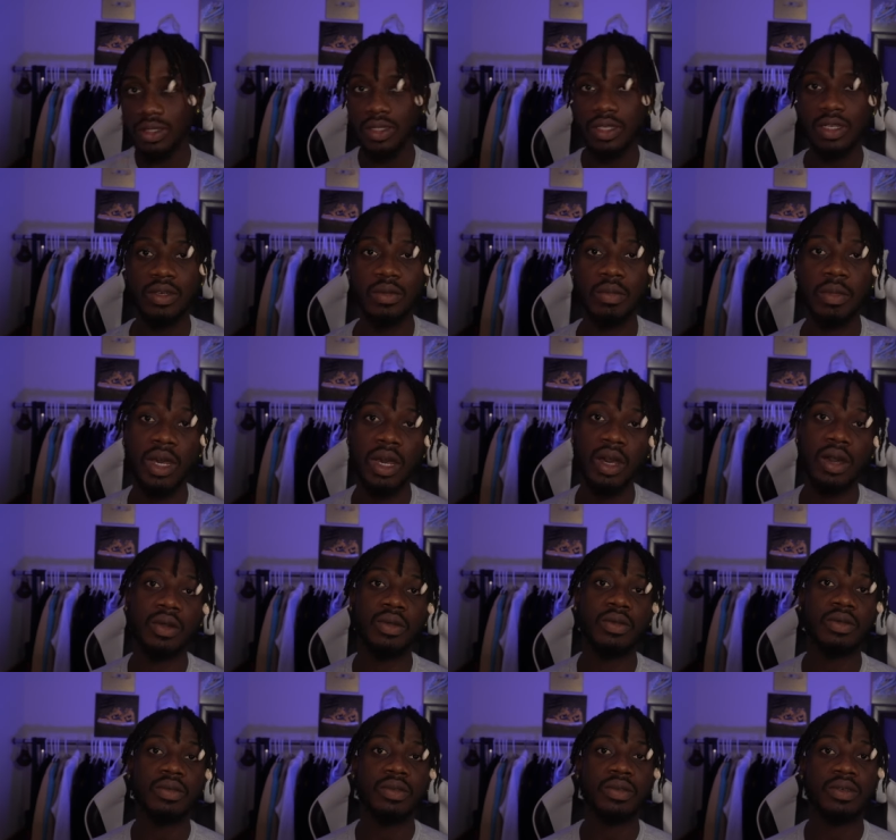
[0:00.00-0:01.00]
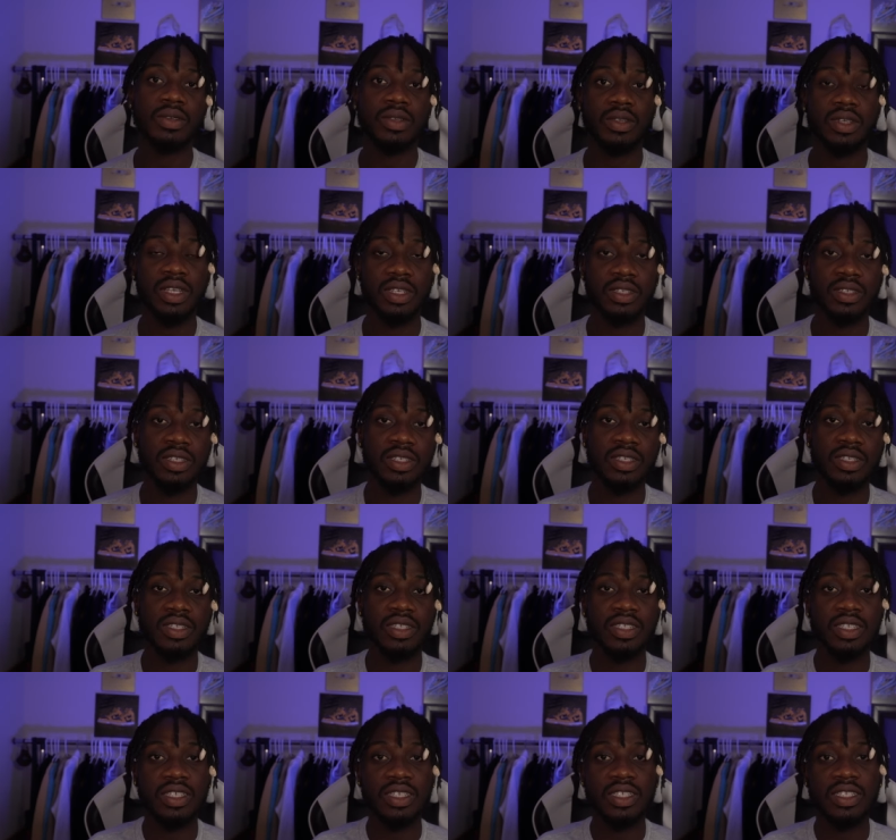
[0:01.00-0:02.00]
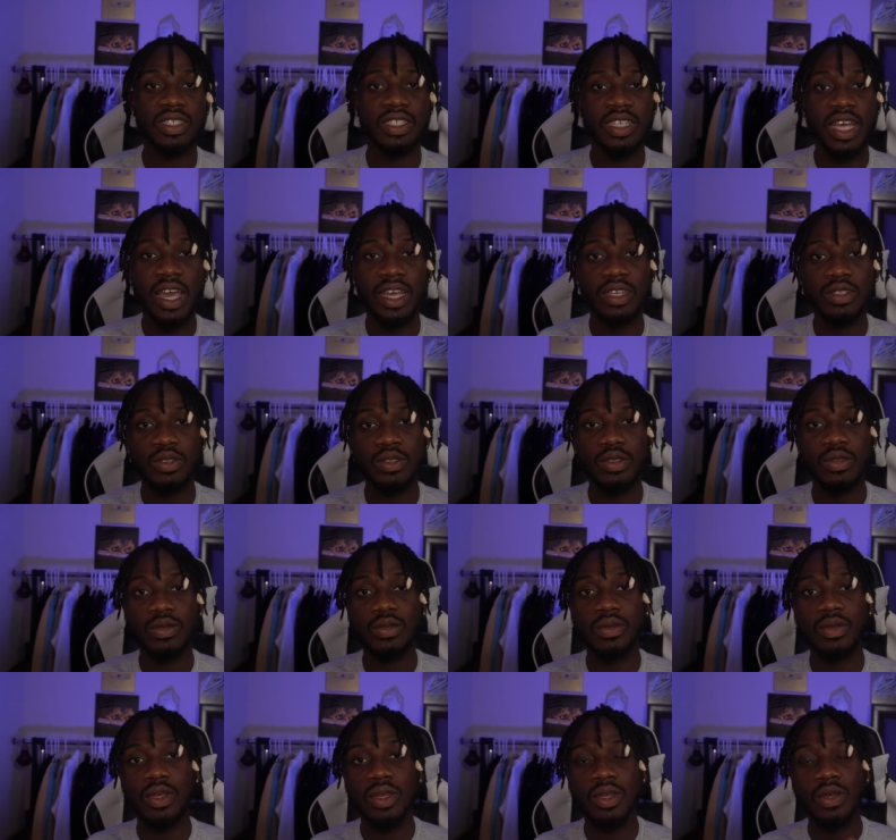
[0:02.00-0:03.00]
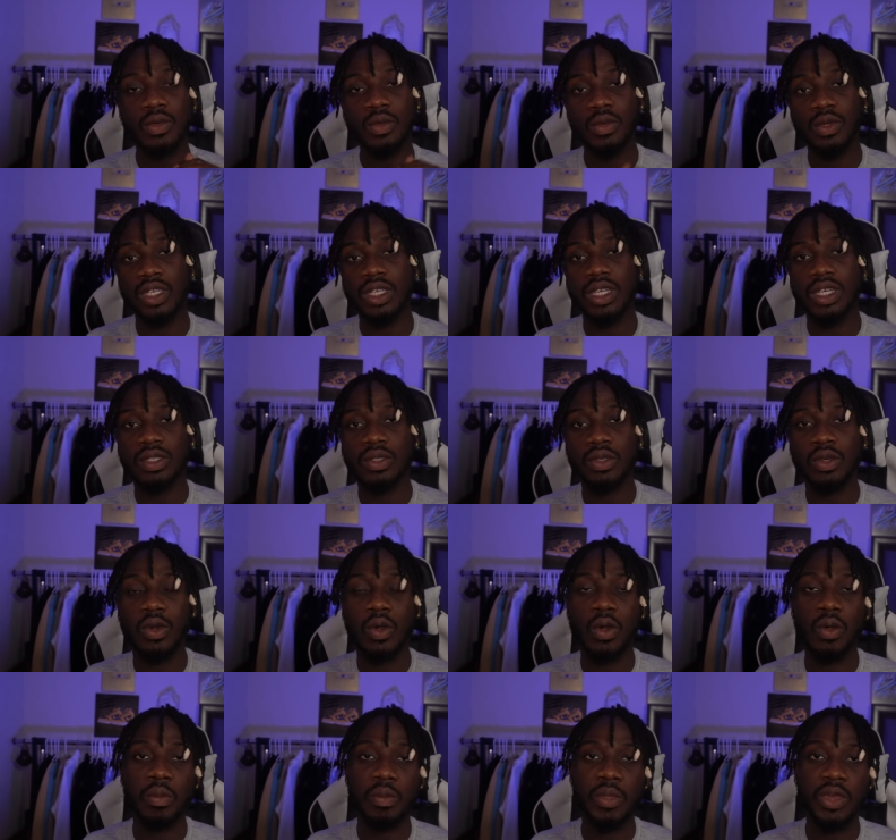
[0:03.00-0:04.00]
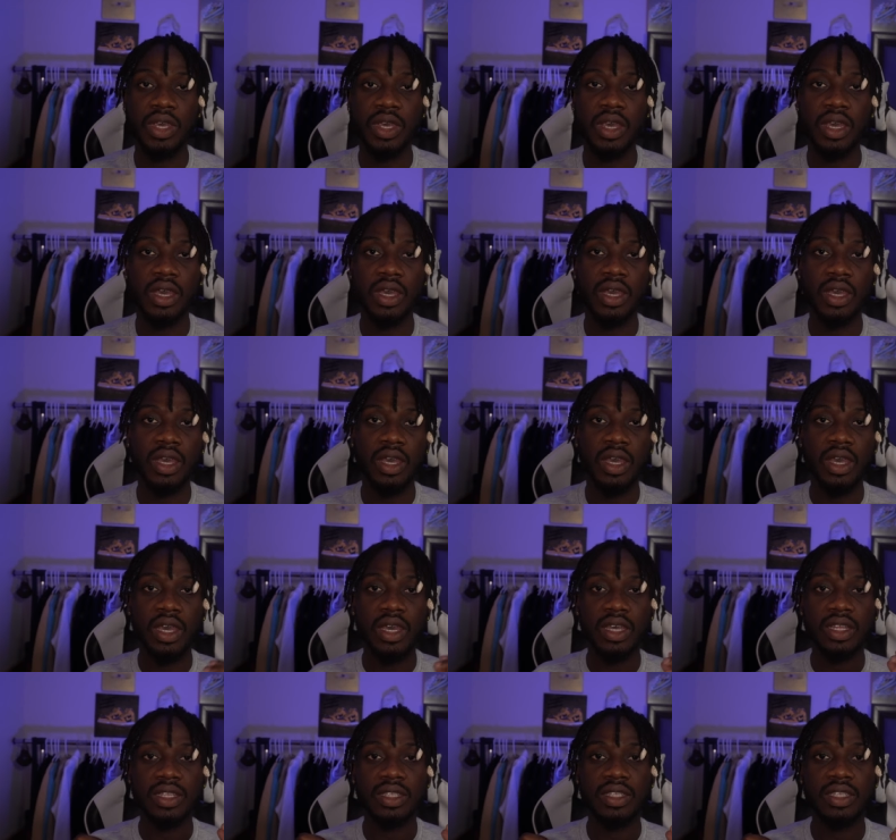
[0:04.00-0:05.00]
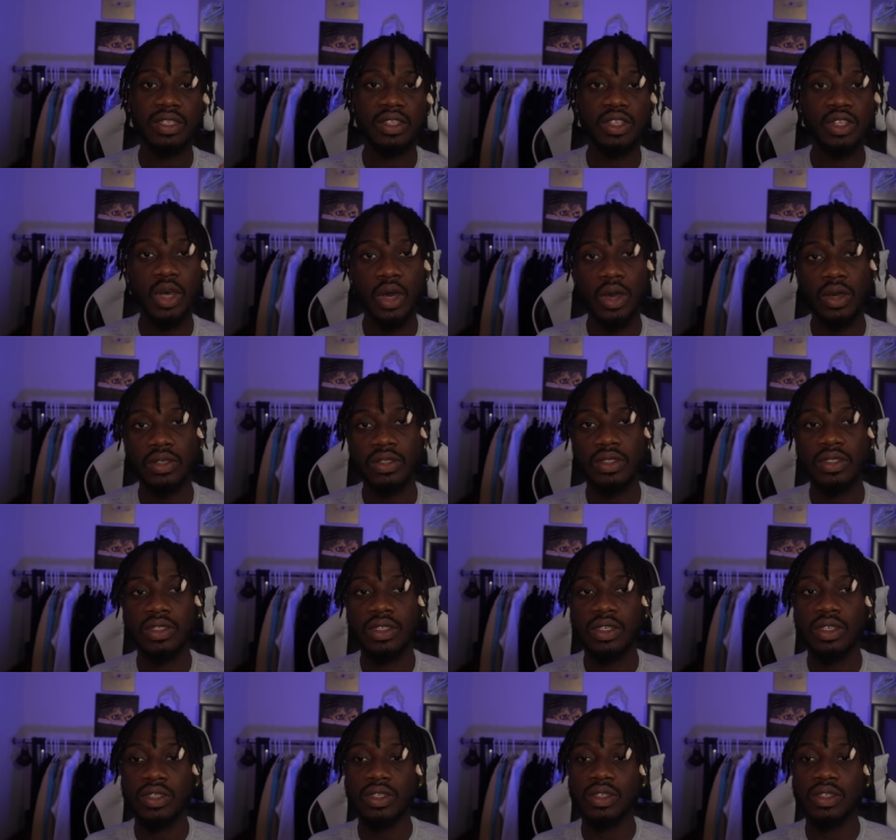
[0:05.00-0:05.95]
talk about, as you can see the title, we're here to compare the Dunks.